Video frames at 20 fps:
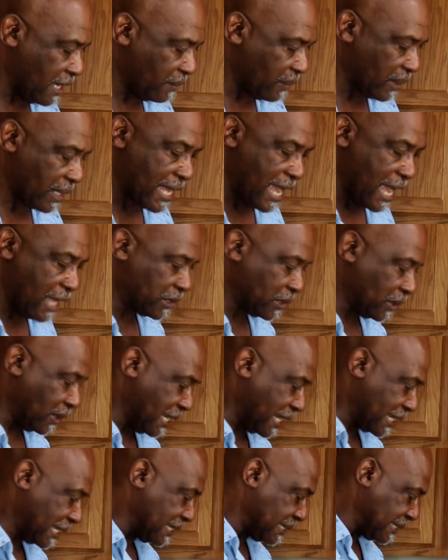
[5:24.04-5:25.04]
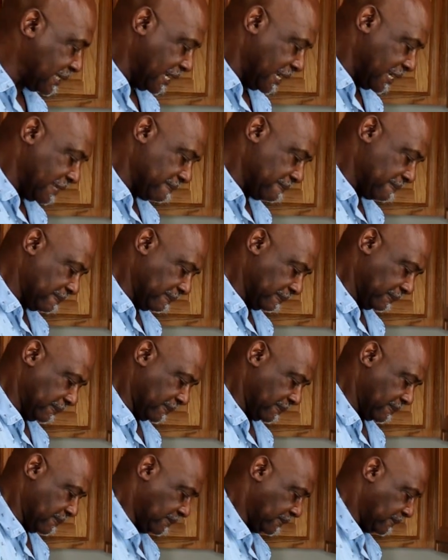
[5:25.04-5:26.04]
ricotta, like I said.
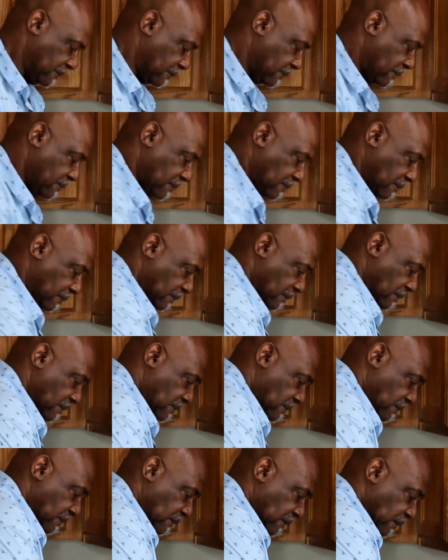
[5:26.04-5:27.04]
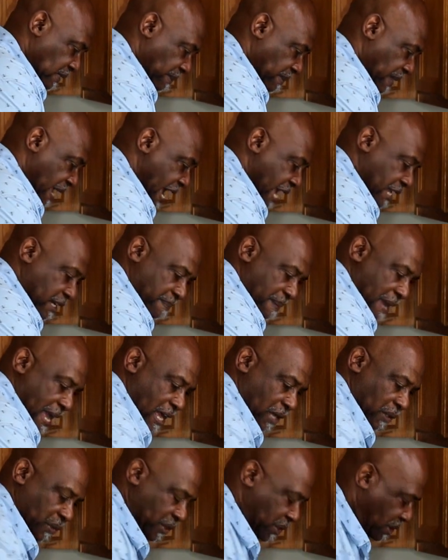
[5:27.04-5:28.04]
I'm going to add
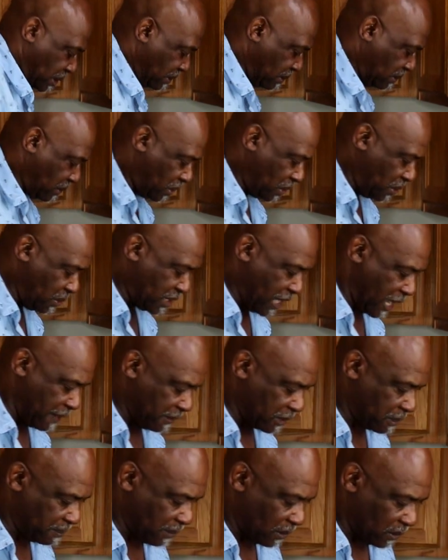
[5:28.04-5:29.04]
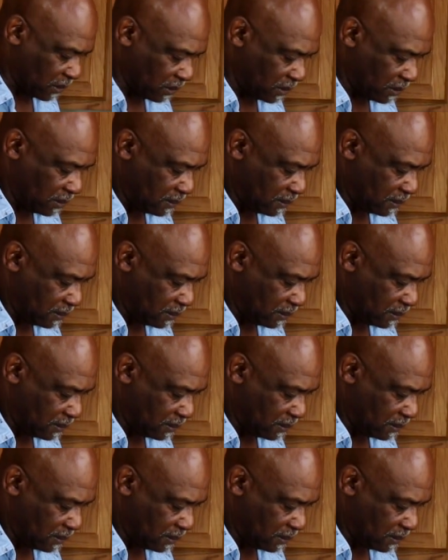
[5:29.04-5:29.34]
about 2 tablespoons.